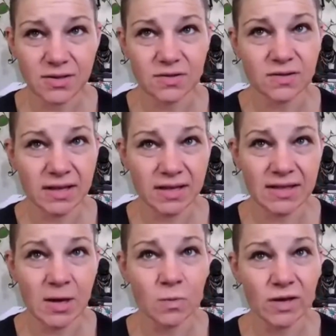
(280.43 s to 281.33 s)
like
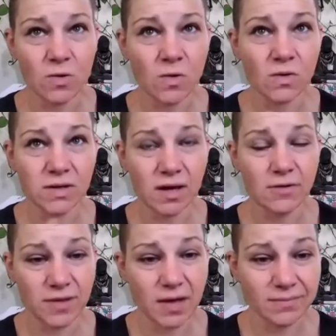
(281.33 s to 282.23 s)
that we hold
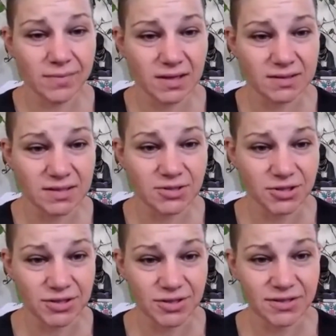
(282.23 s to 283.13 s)
of them being
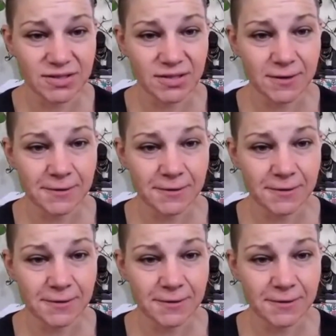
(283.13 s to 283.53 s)
teachers,